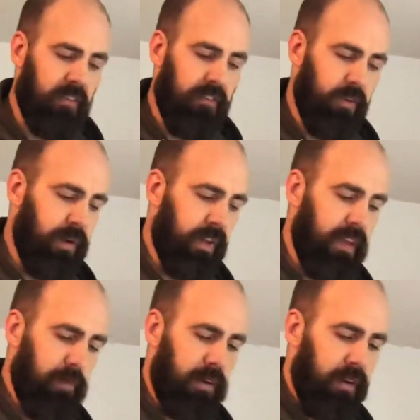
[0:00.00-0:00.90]
if you want to
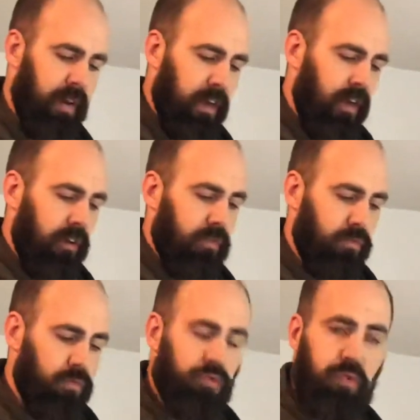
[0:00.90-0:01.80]
keep it
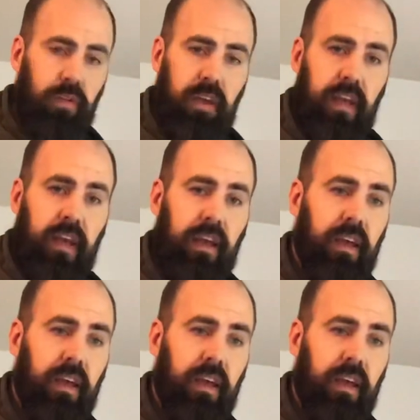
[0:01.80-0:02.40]
truly